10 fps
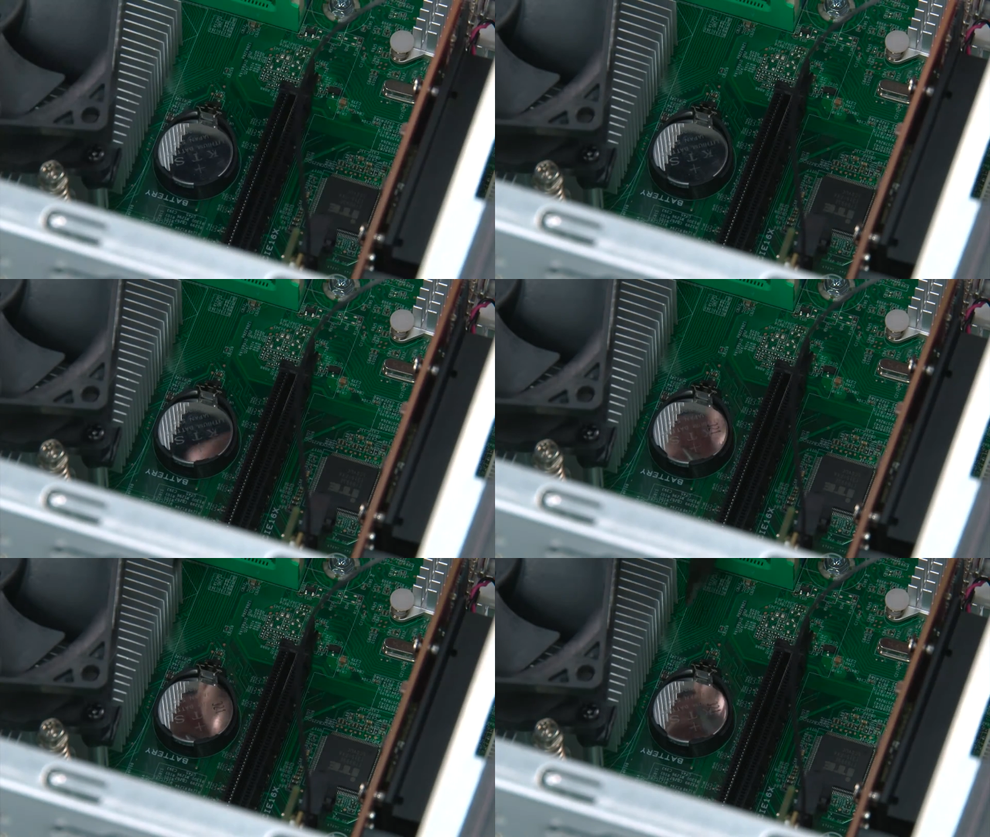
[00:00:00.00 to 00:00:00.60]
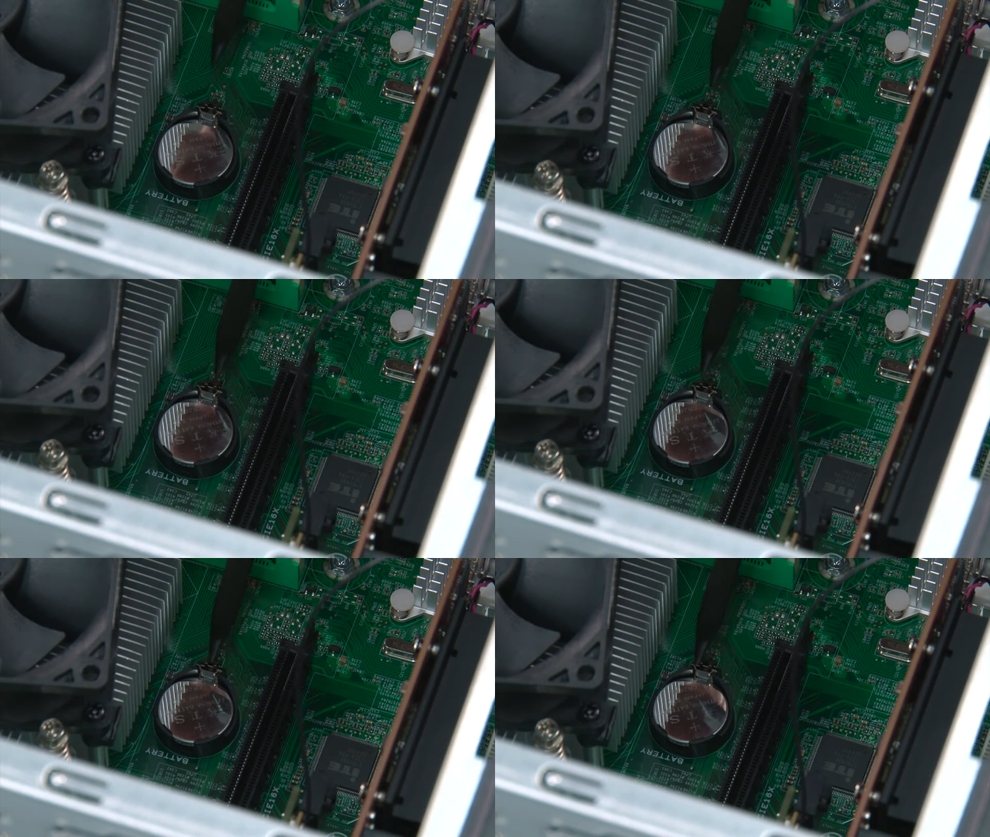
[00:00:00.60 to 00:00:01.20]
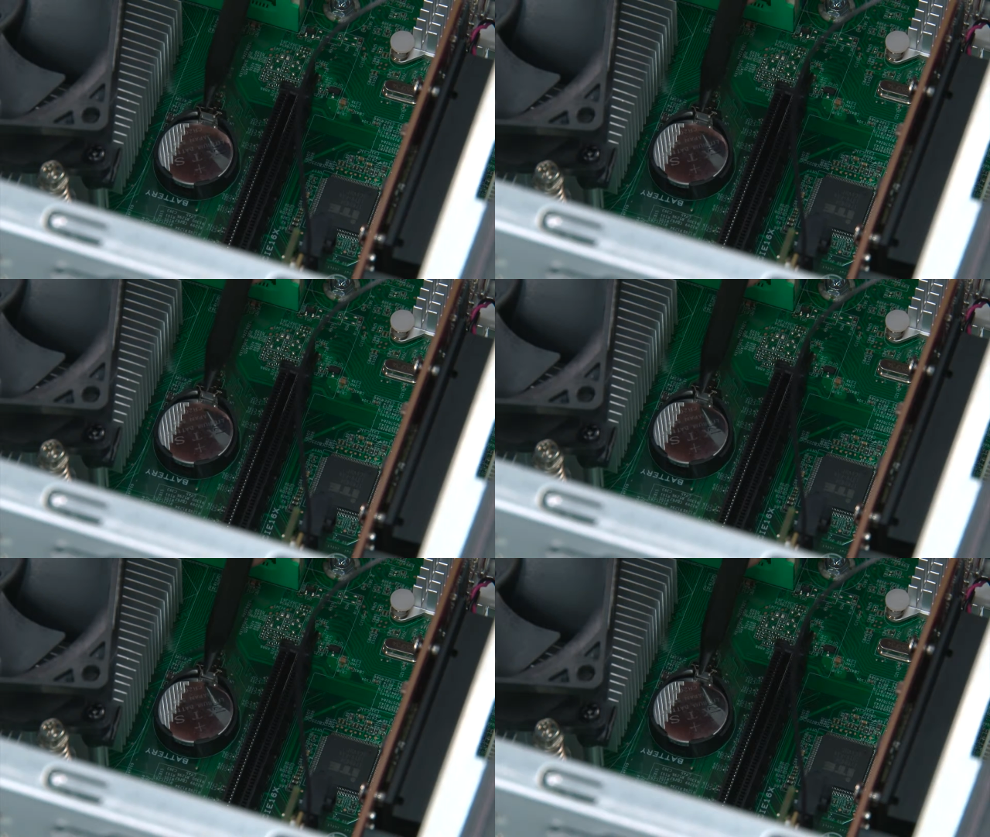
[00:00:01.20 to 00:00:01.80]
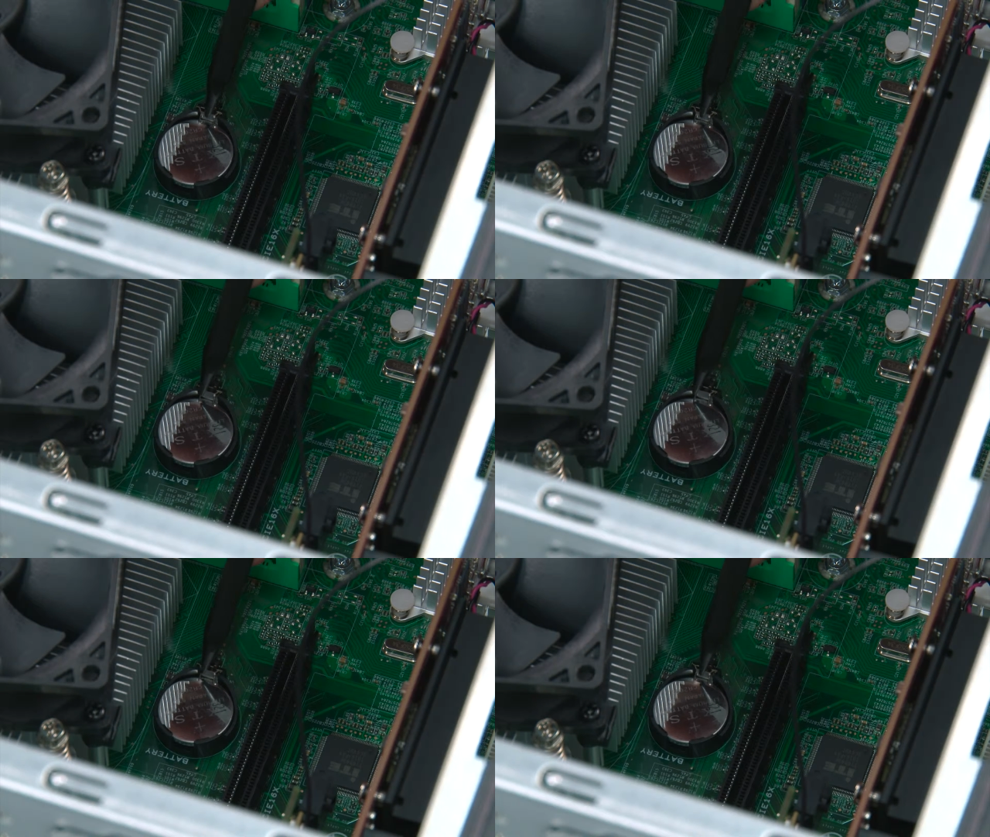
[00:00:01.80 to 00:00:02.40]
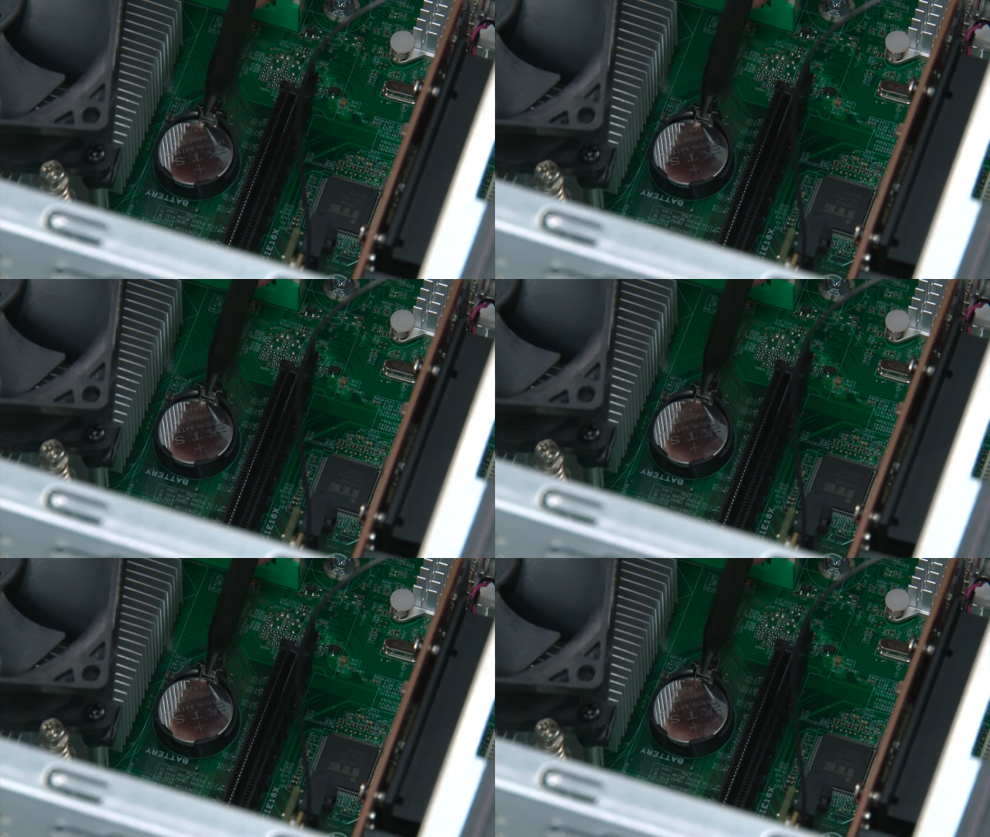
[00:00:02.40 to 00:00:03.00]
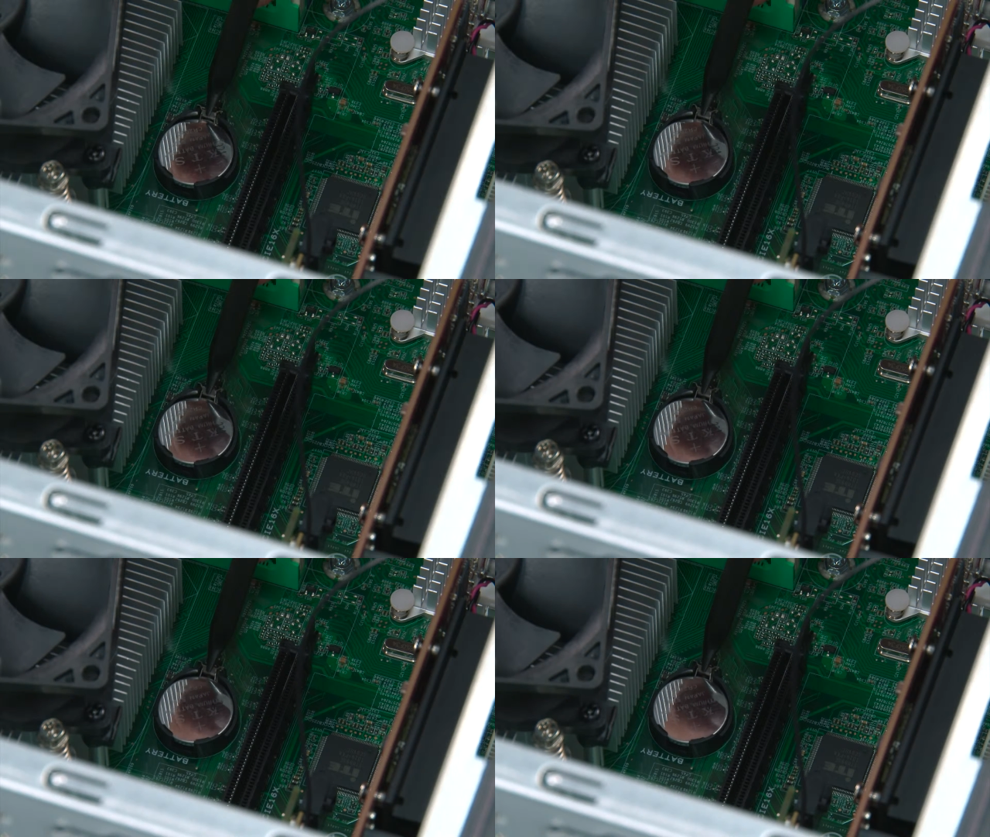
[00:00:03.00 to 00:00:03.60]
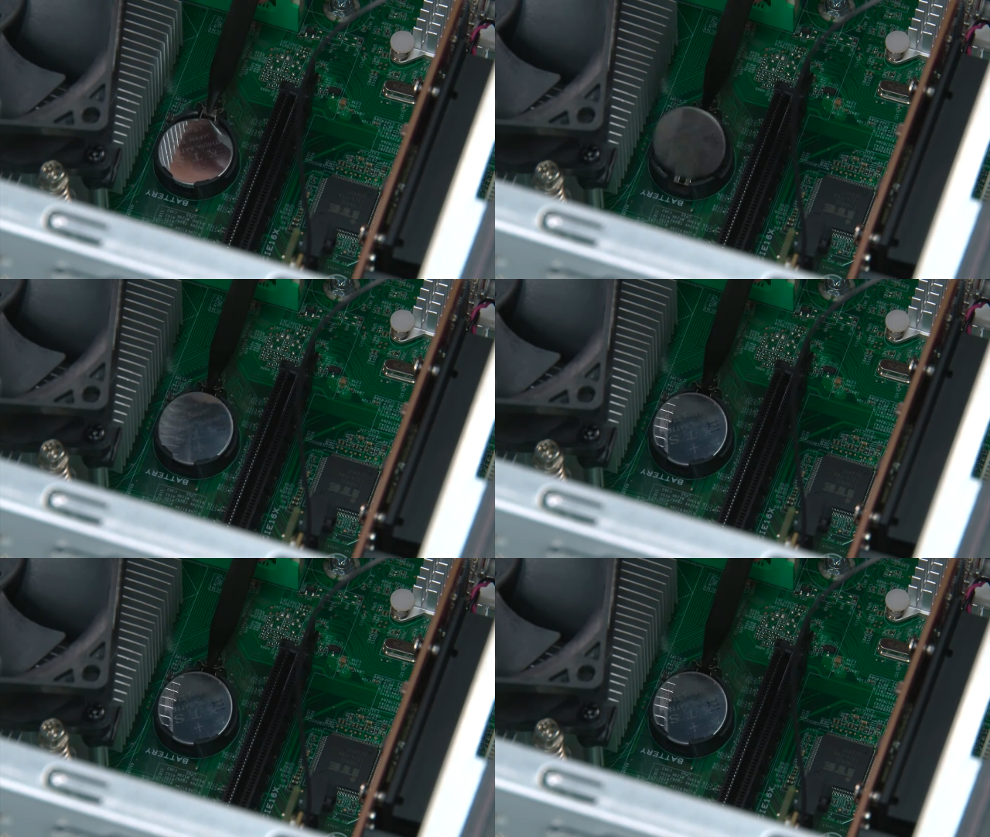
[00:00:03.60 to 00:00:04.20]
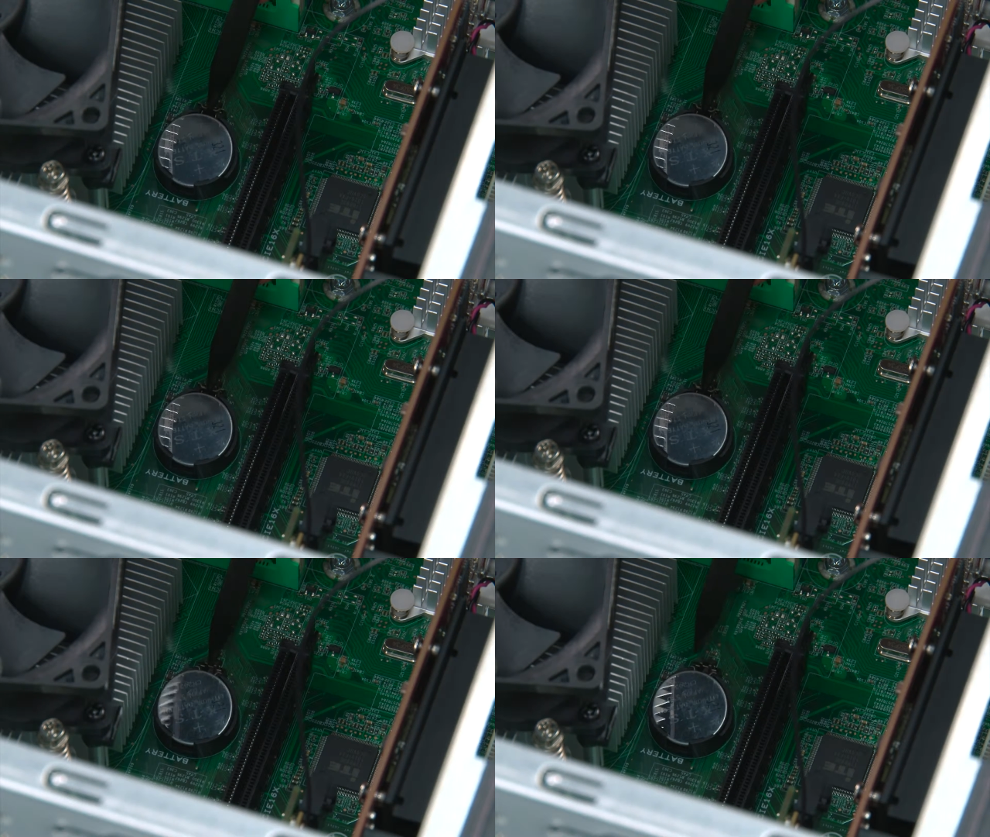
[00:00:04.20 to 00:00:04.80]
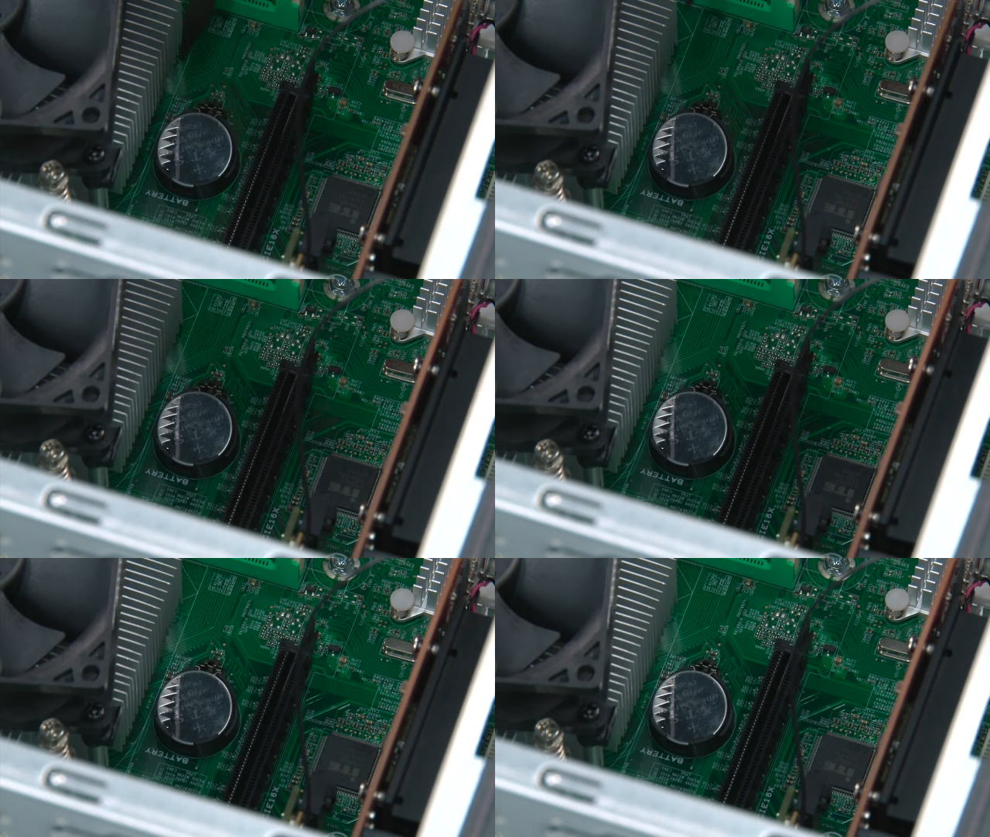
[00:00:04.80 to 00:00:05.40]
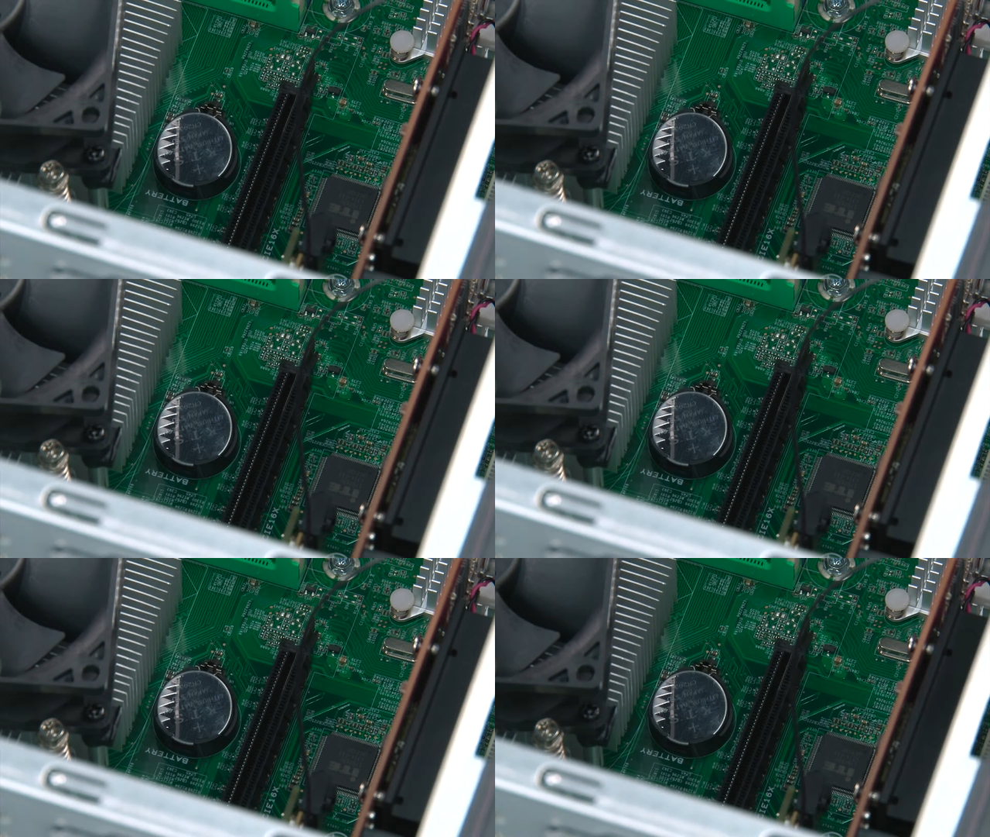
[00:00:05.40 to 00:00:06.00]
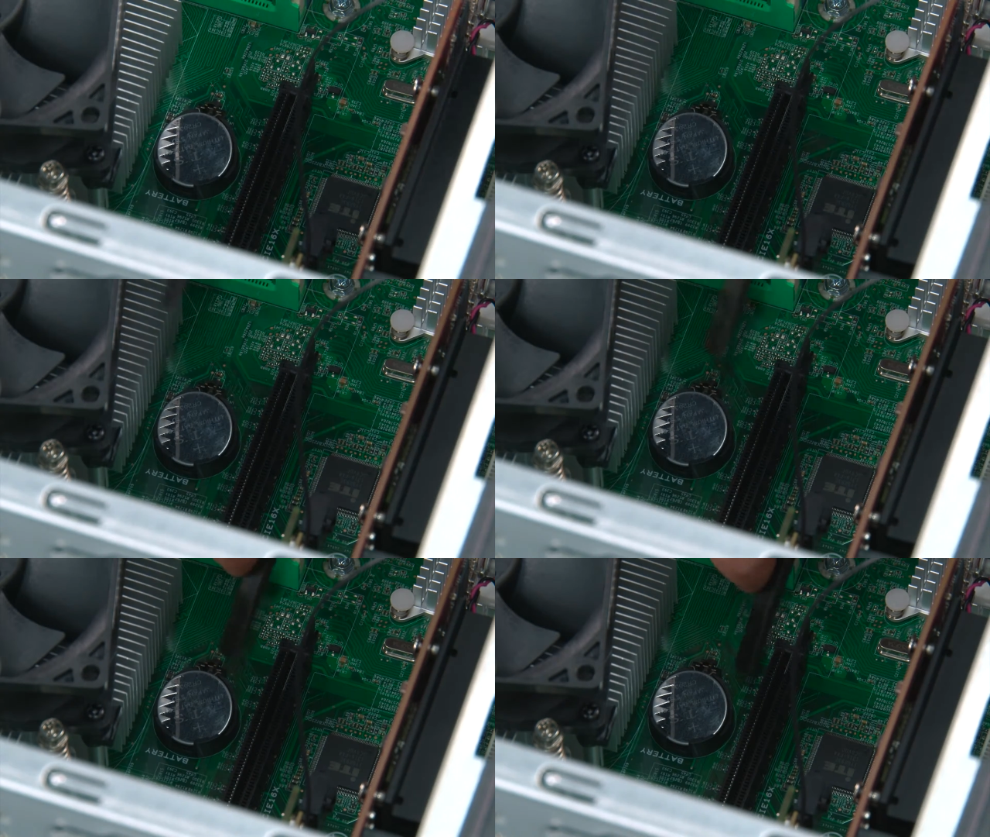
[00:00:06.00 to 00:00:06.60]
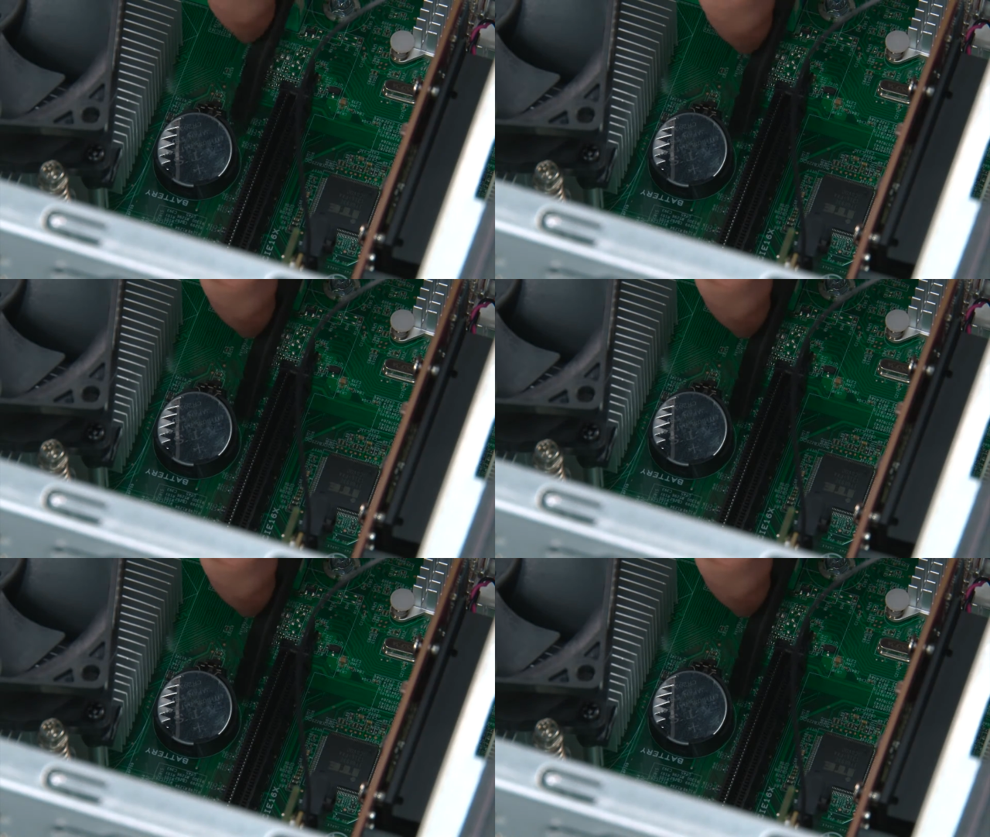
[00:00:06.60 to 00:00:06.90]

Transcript: Nobody's mouth can be seen.